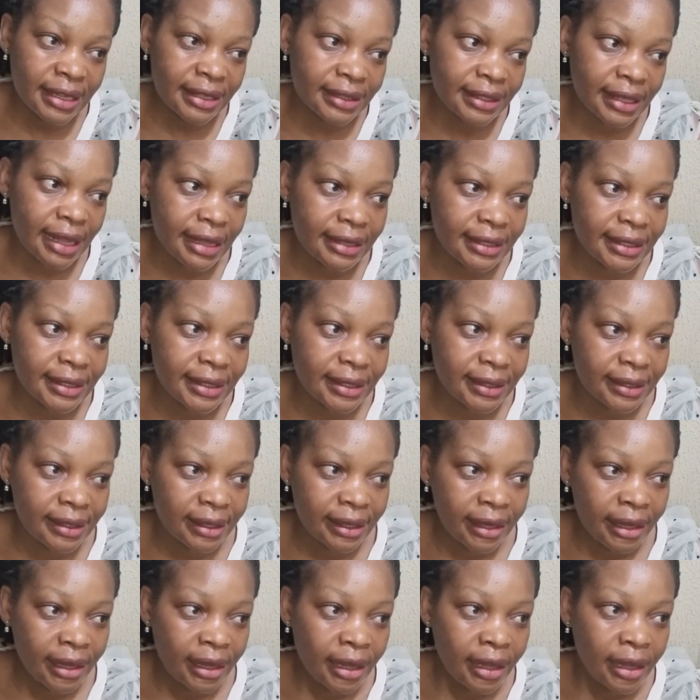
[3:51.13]
that
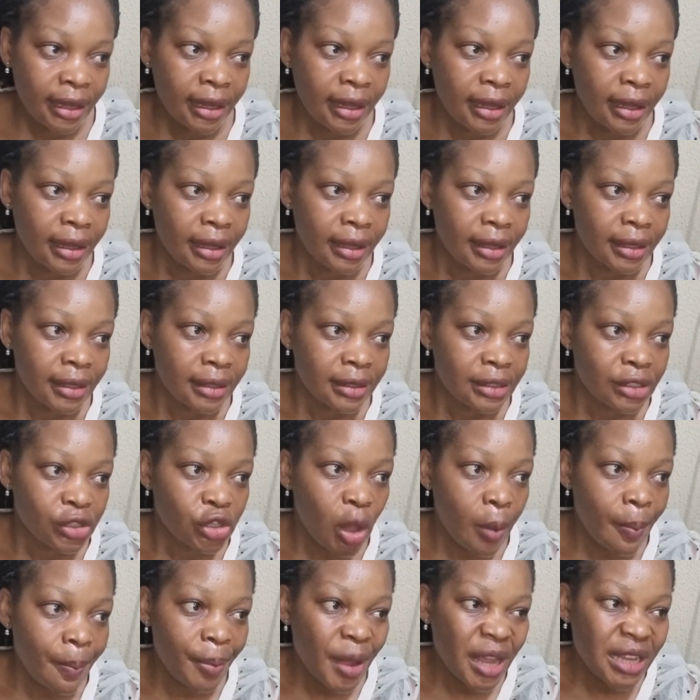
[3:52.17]

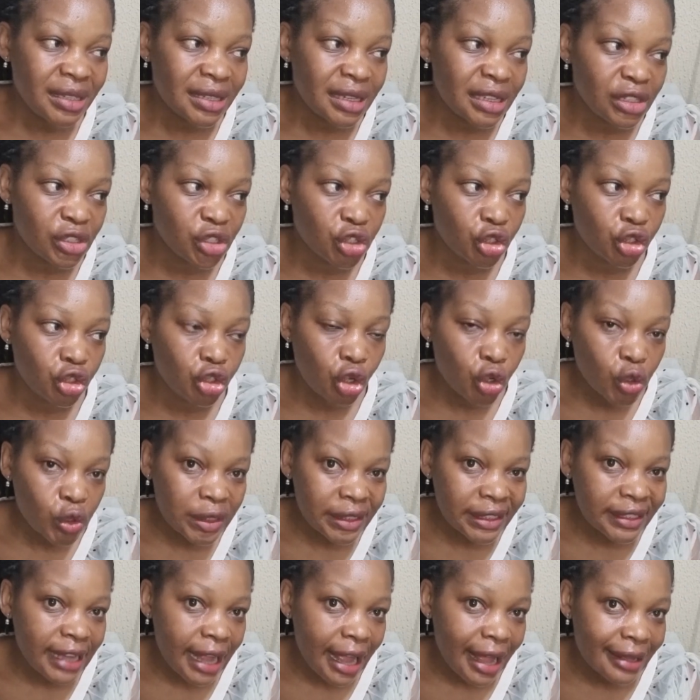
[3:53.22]
some persons use
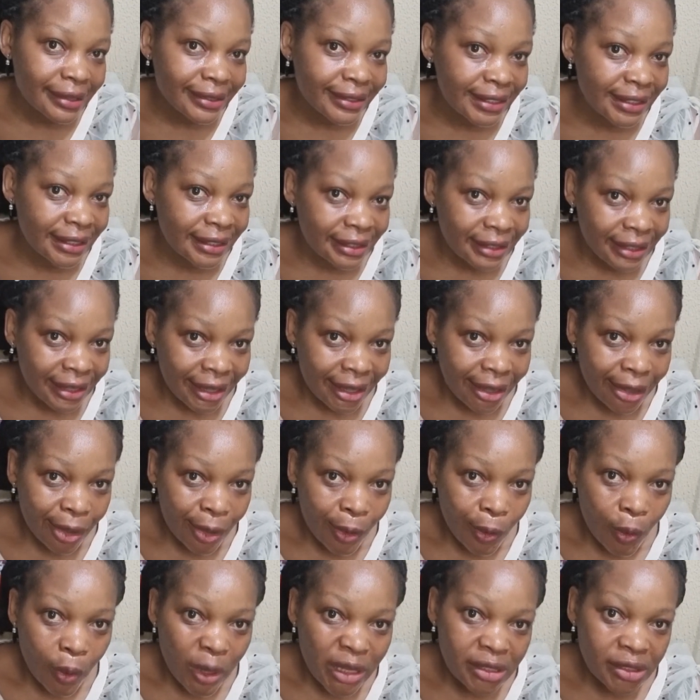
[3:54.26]
that
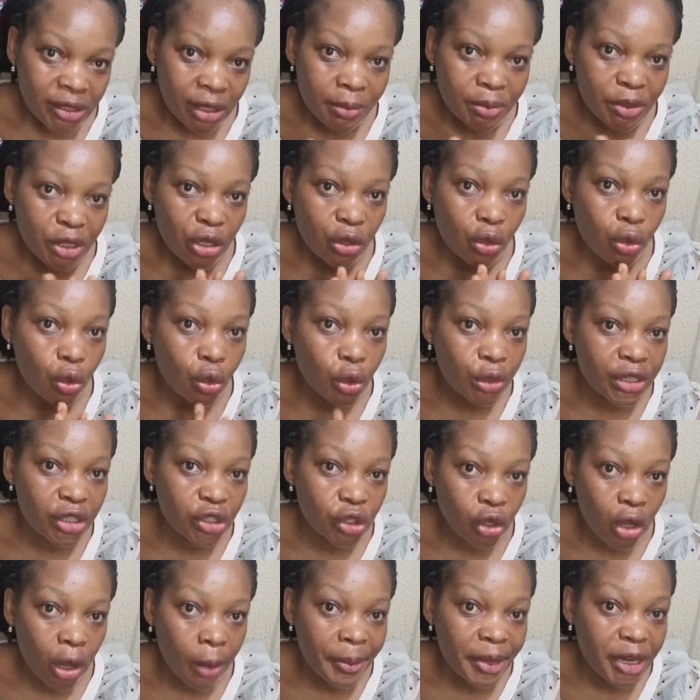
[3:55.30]
when something good is
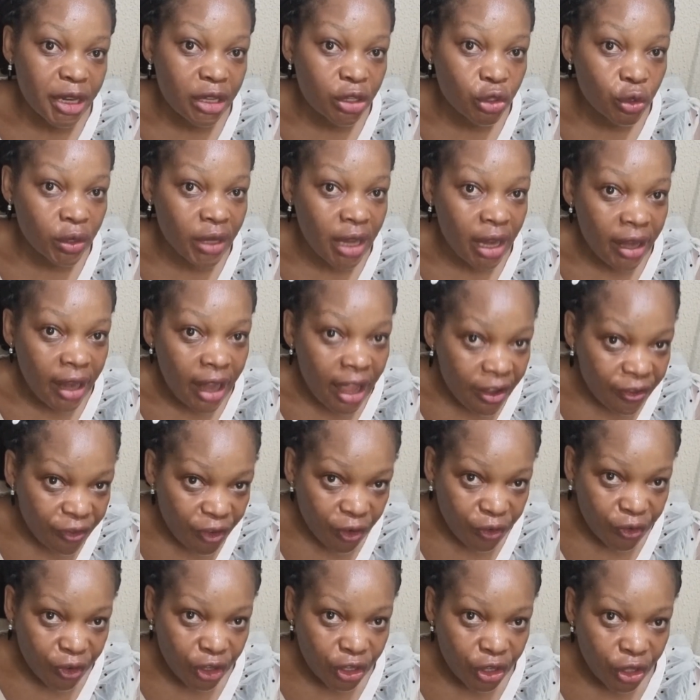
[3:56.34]
coming into the life
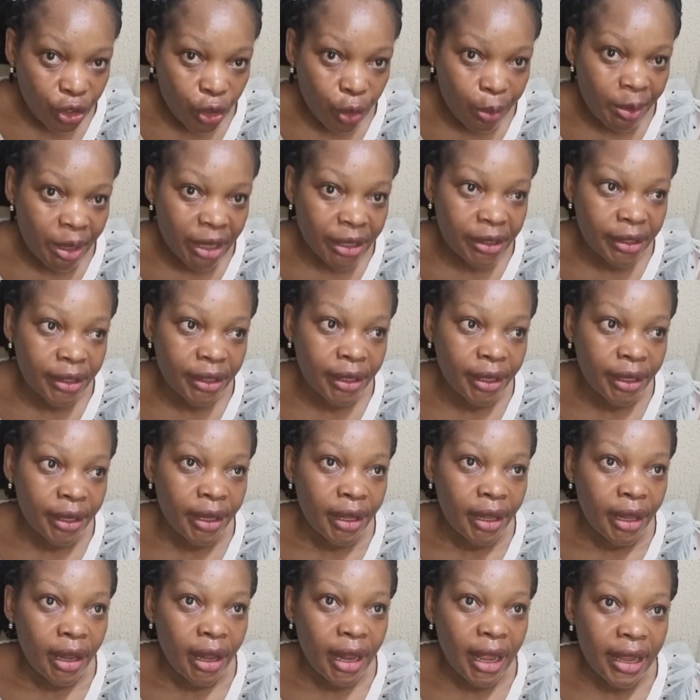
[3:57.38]
of a human,
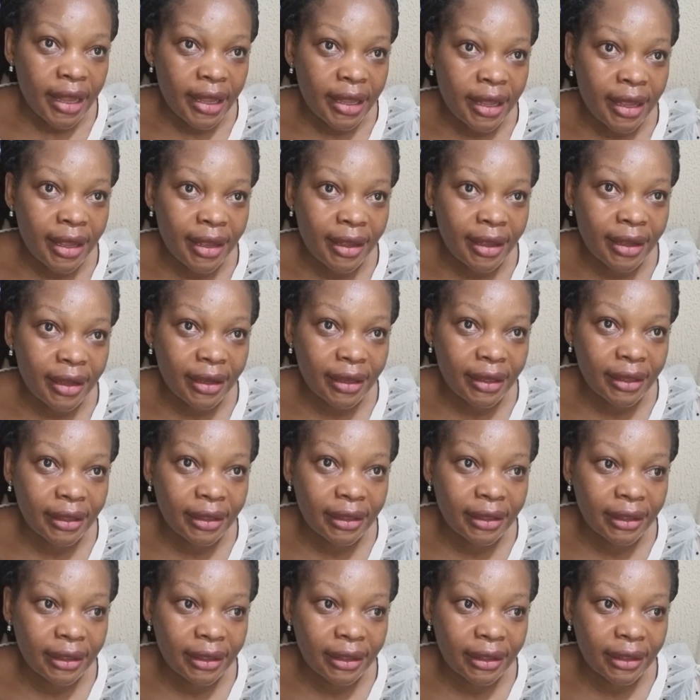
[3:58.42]
like,
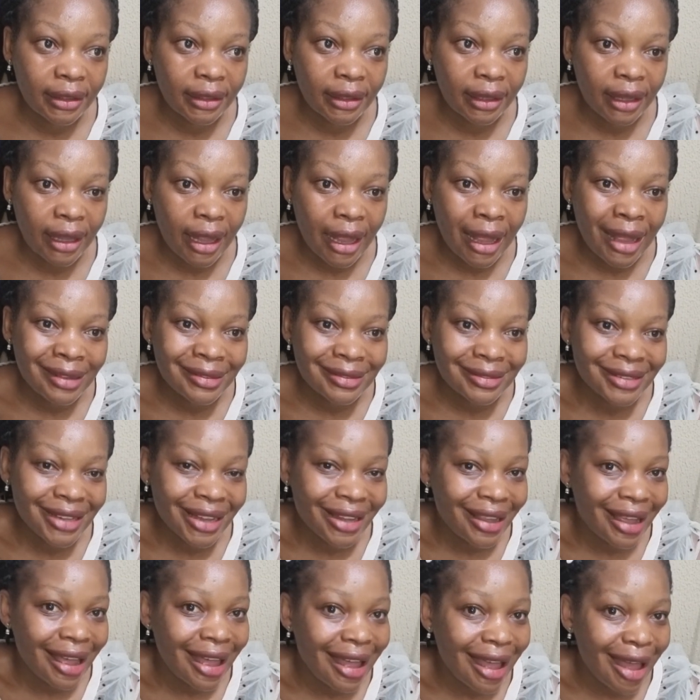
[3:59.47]
and
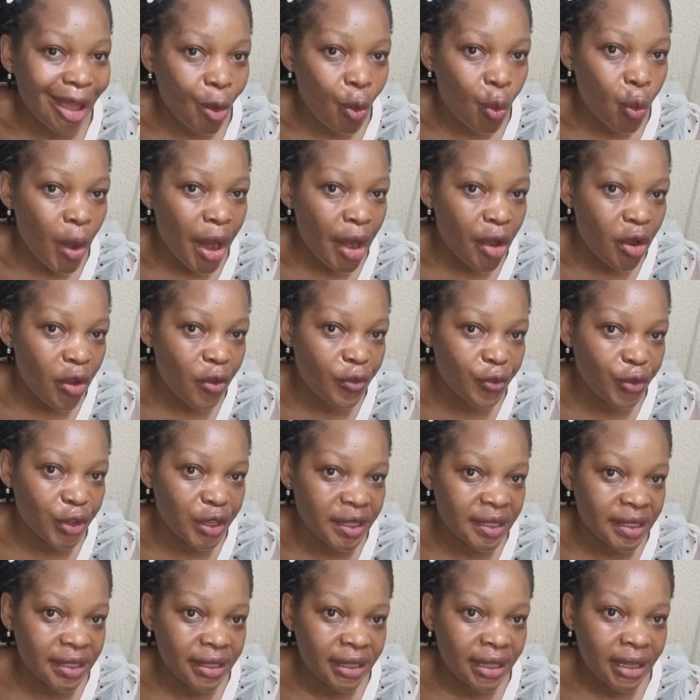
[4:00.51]
they are aware of
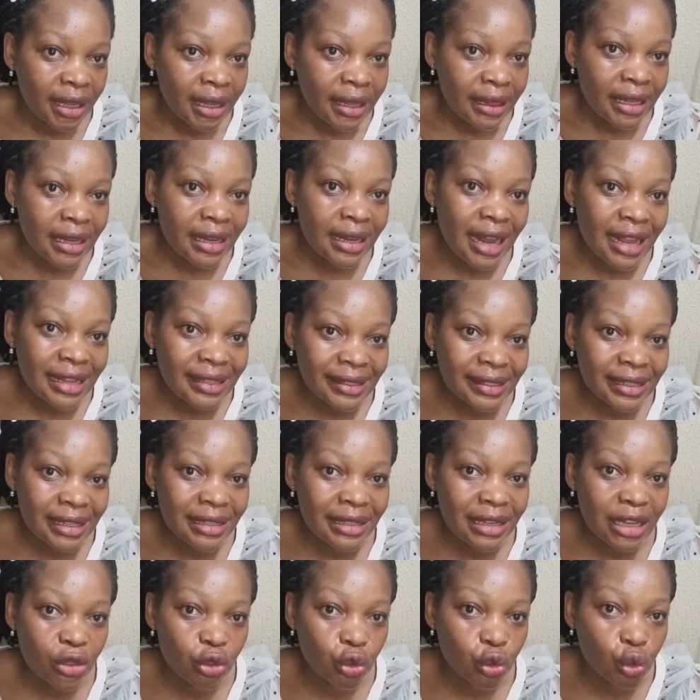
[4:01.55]
it, the next thing
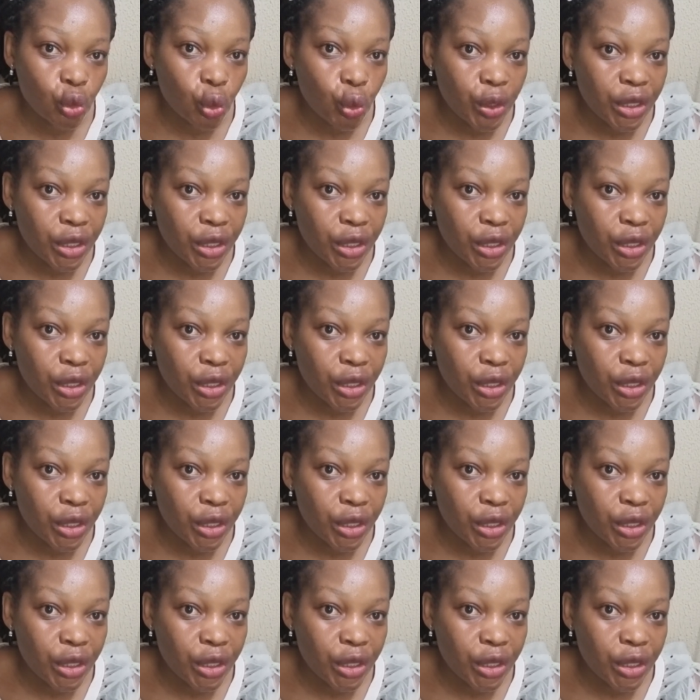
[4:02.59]
they do